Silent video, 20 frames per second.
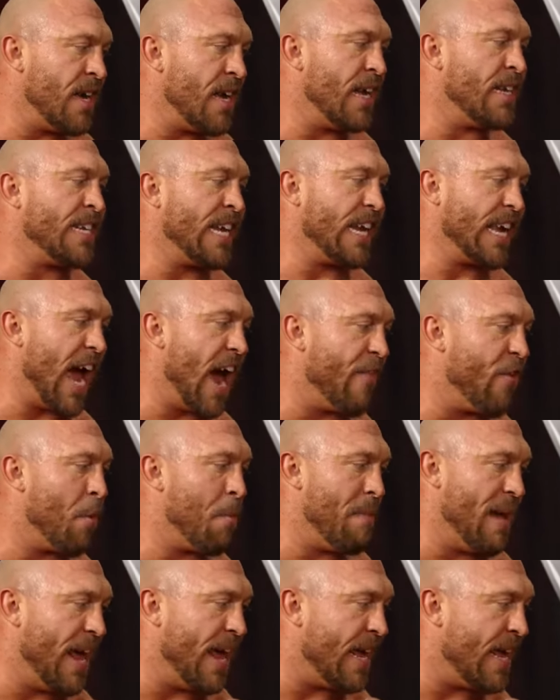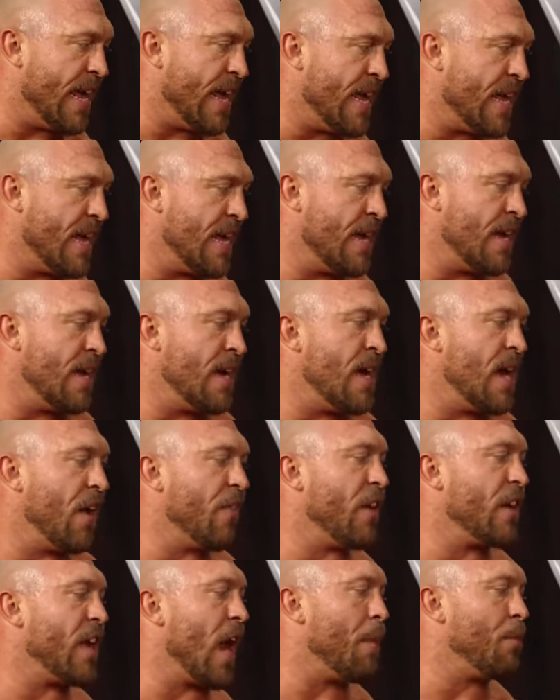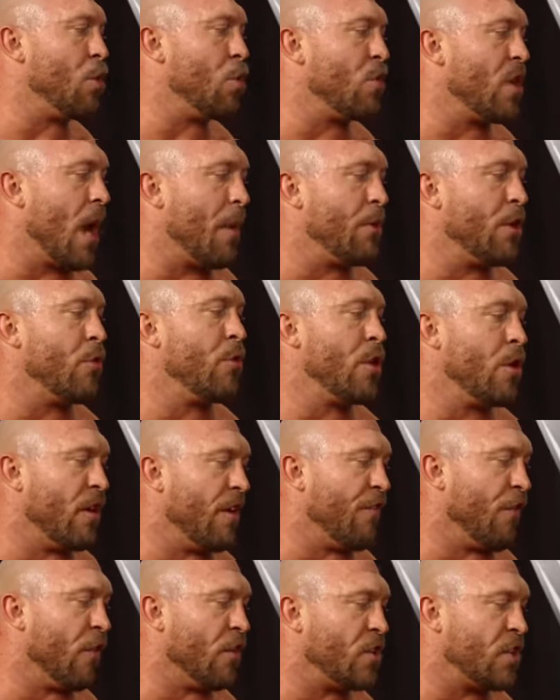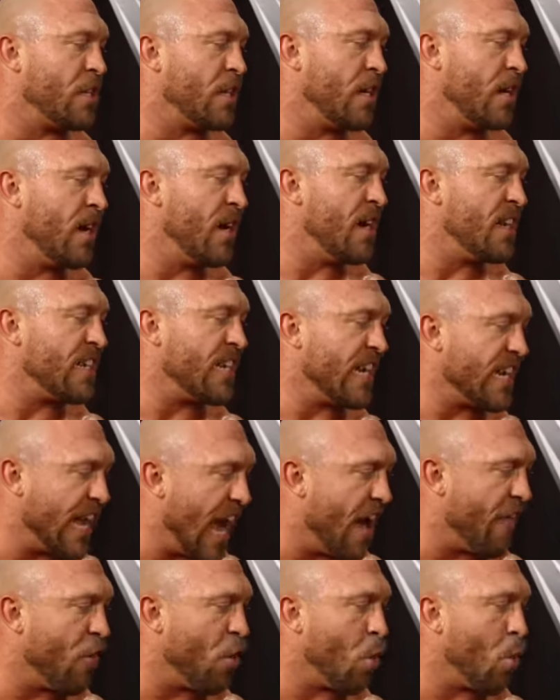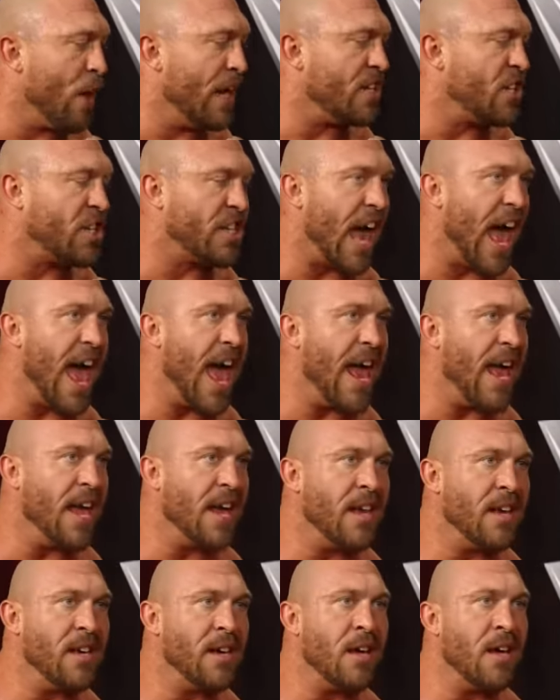And together, me and the WWE Universe, together we say,